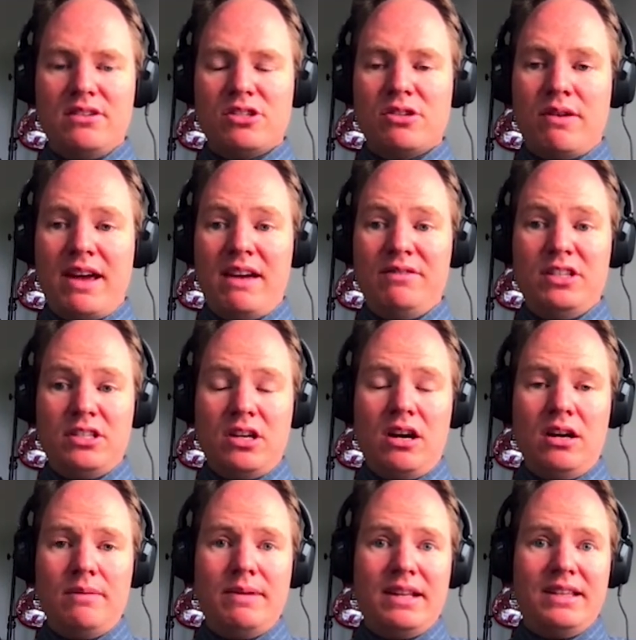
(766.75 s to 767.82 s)
So I have to talk
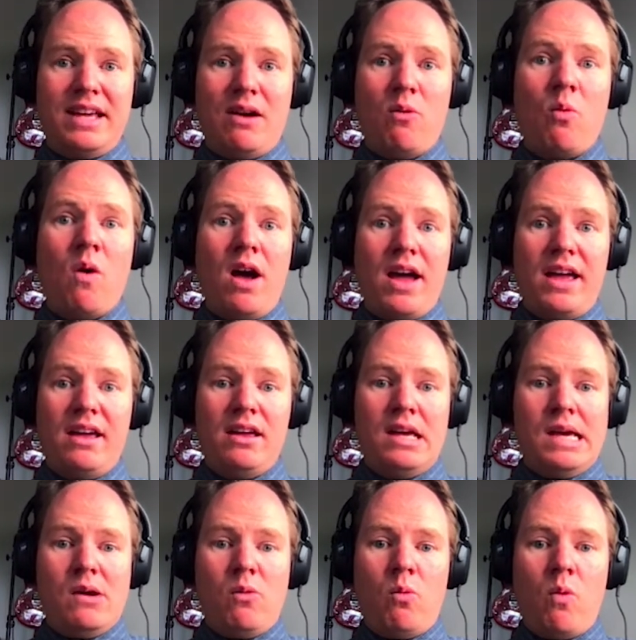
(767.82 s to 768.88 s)
about that. Why?
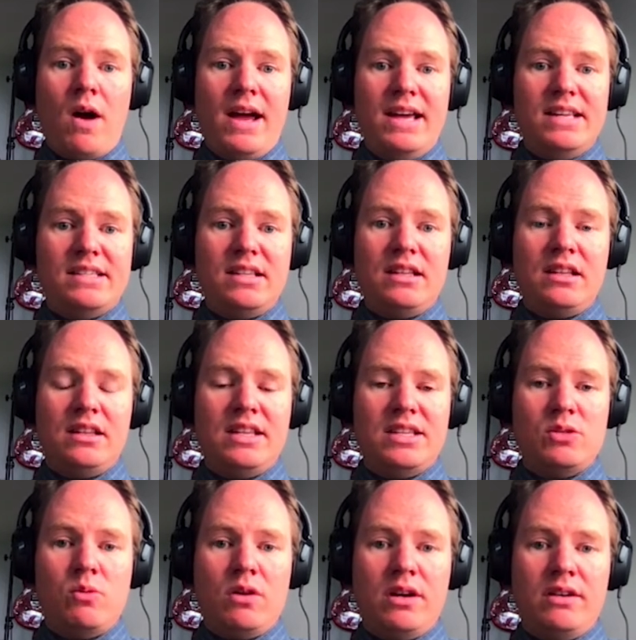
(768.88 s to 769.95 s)
Why is it that this
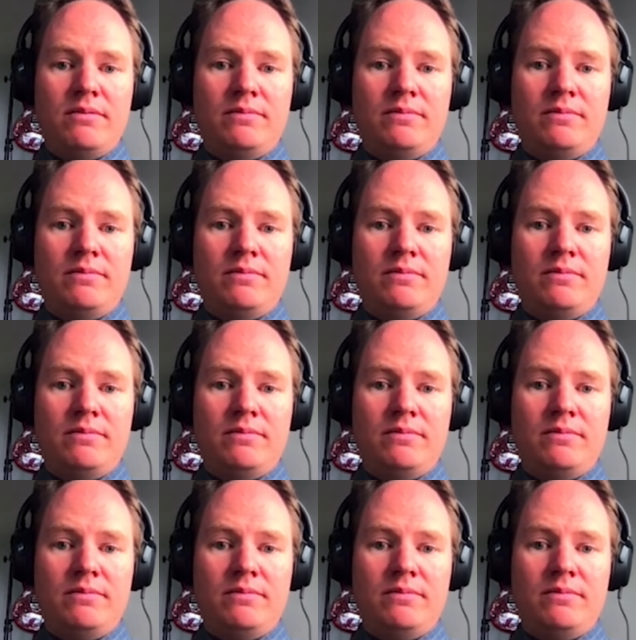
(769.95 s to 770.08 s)
one,